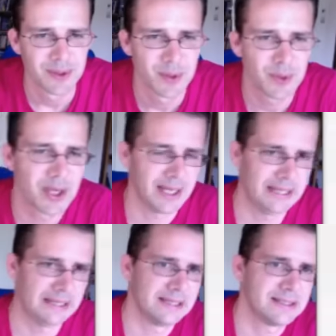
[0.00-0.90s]

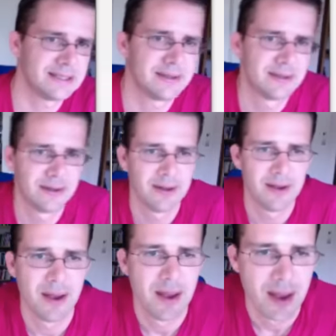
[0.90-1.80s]
Okay, let's
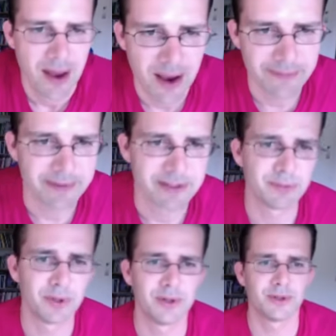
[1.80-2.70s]
have a
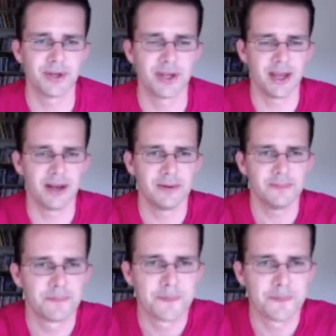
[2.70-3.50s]
small look together.